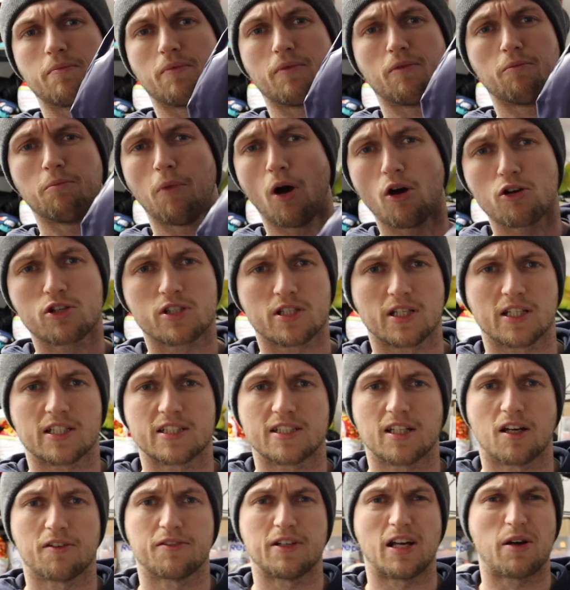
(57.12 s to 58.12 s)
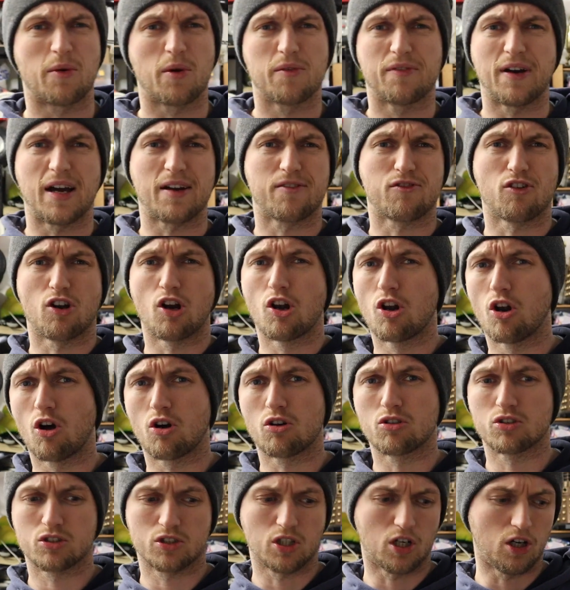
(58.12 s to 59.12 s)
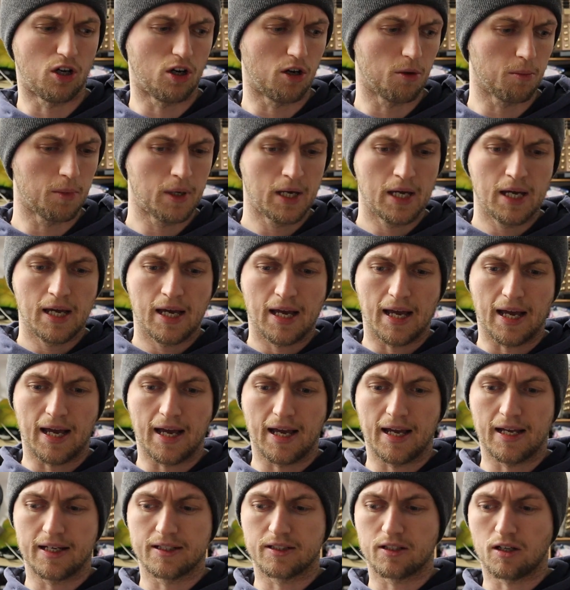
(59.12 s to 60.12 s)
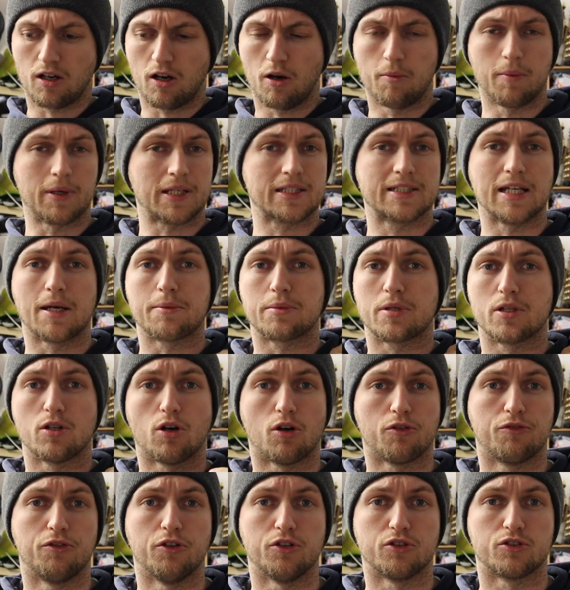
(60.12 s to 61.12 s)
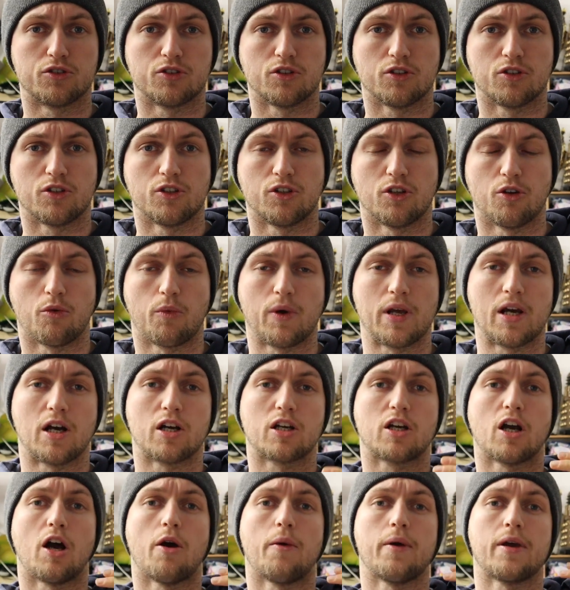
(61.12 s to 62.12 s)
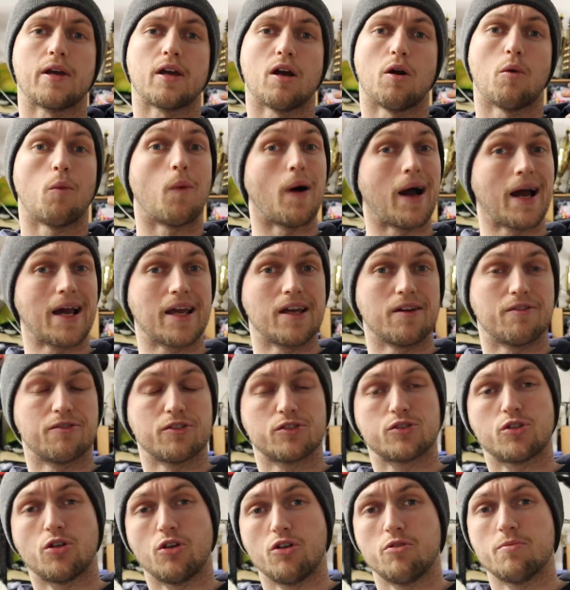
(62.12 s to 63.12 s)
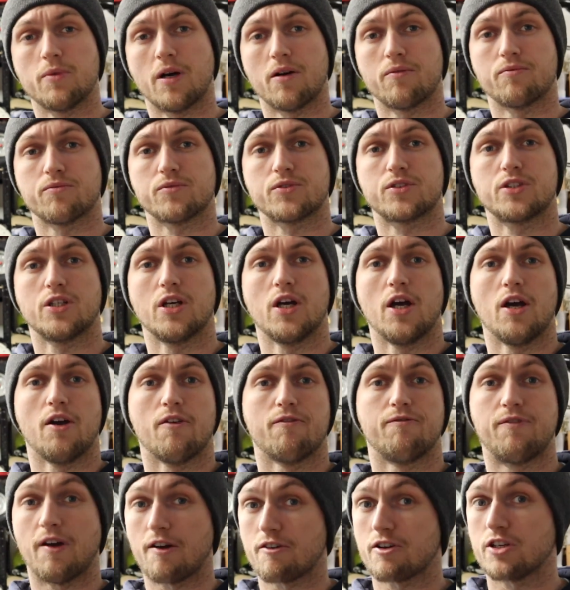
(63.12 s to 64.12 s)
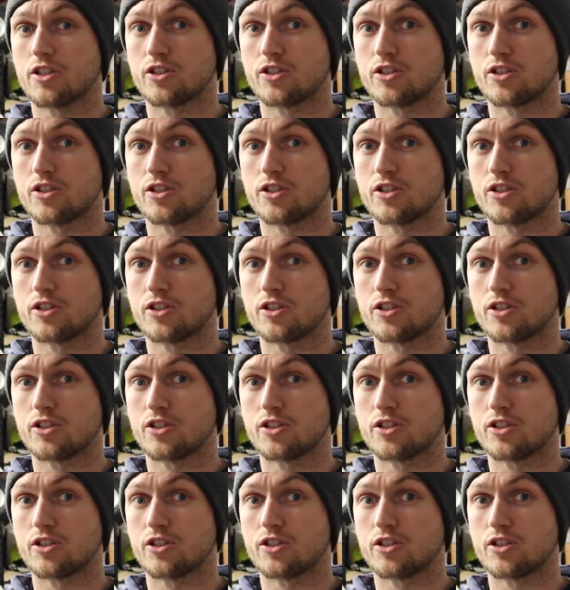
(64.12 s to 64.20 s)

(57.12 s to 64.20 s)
Most of this stuff now we've had for a long time, and I'm accepting offers. We are going away for 2 months very